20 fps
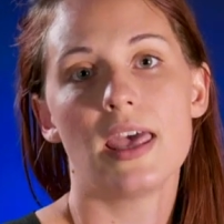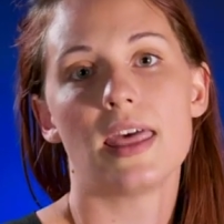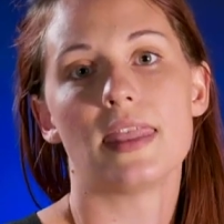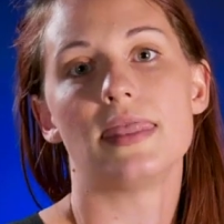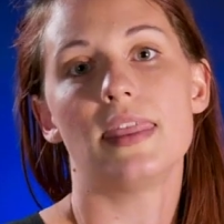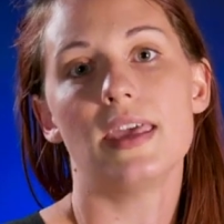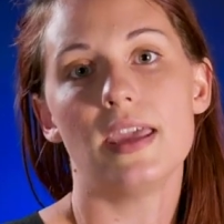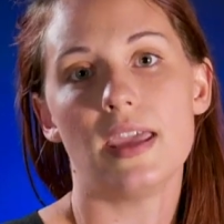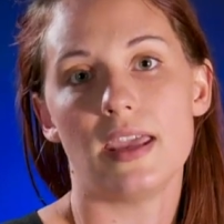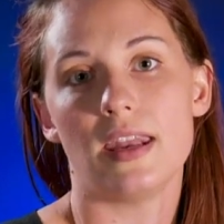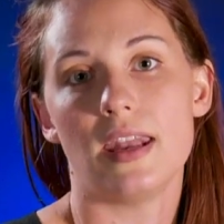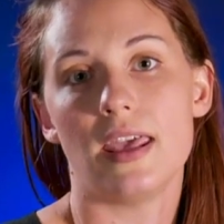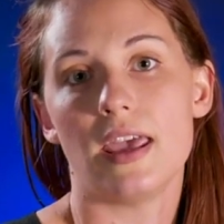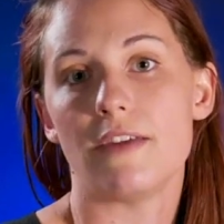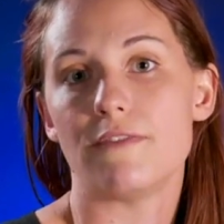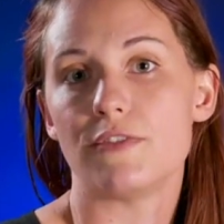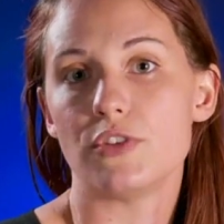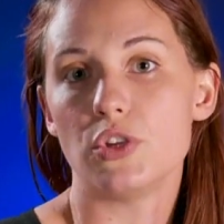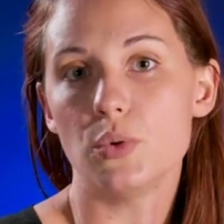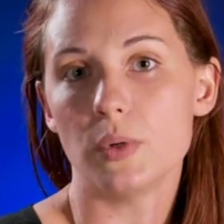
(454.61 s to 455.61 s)
Then,
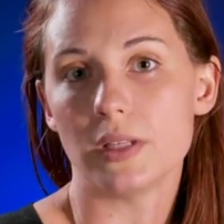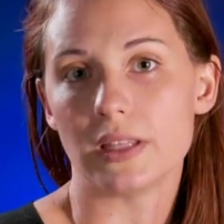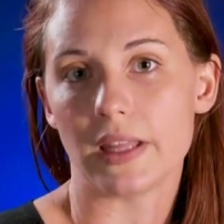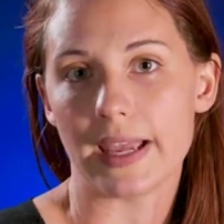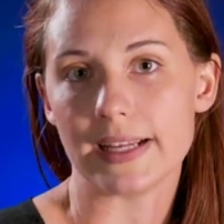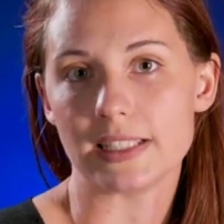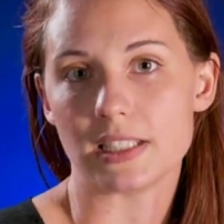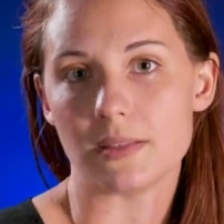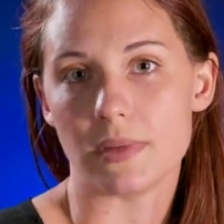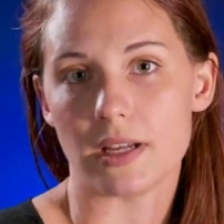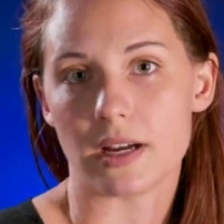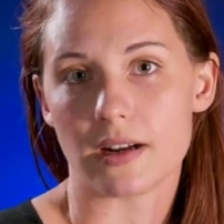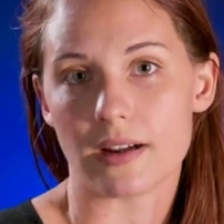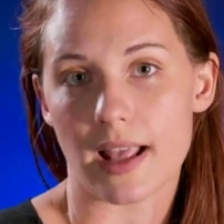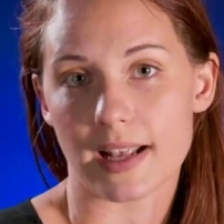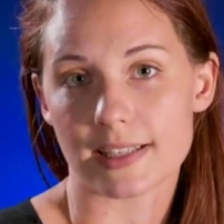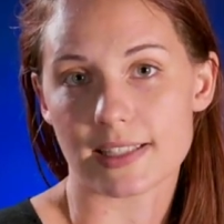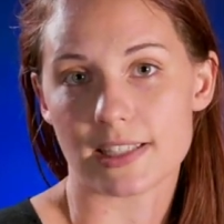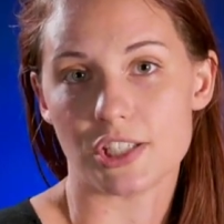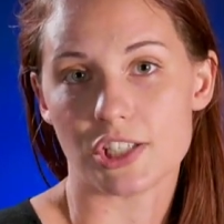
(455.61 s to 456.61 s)
if you would like to be our
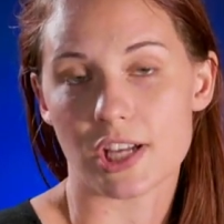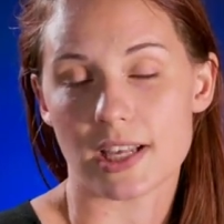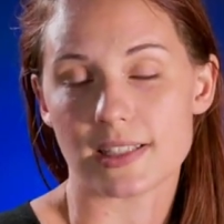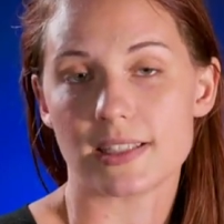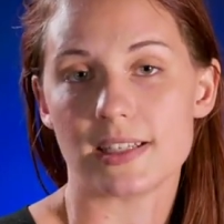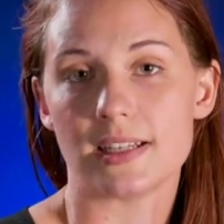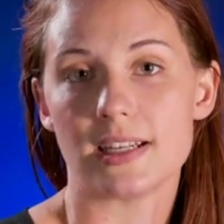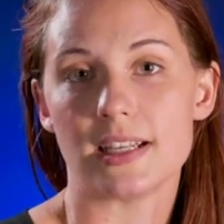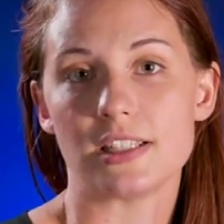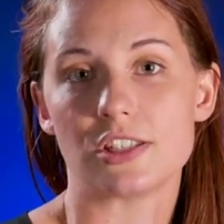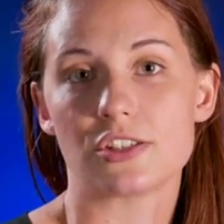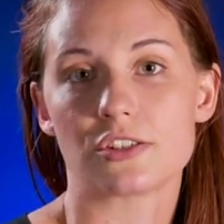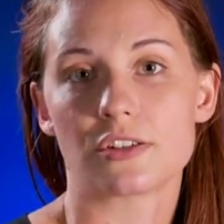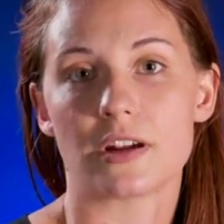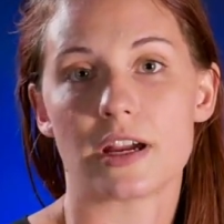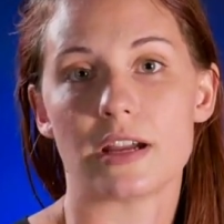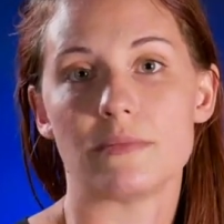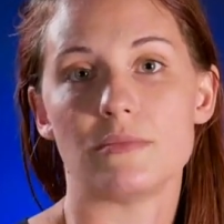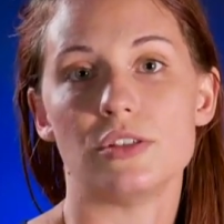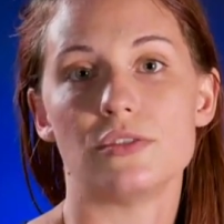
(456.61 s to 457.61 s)
next suggested
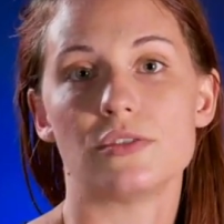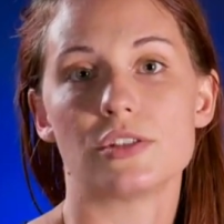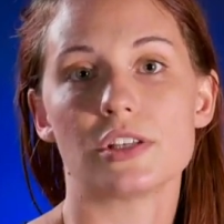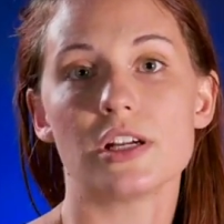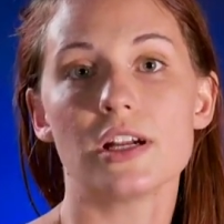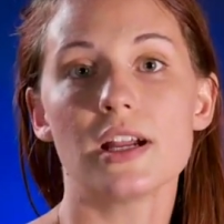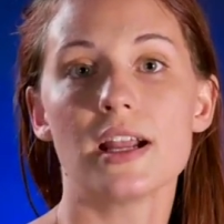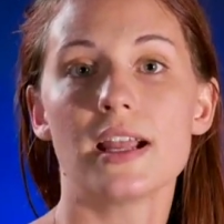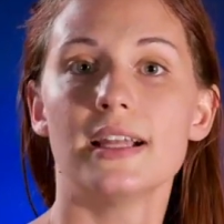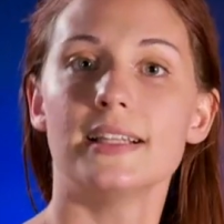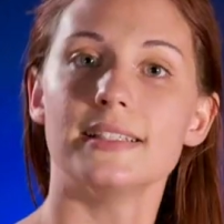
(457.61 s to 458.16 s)
Instagram user,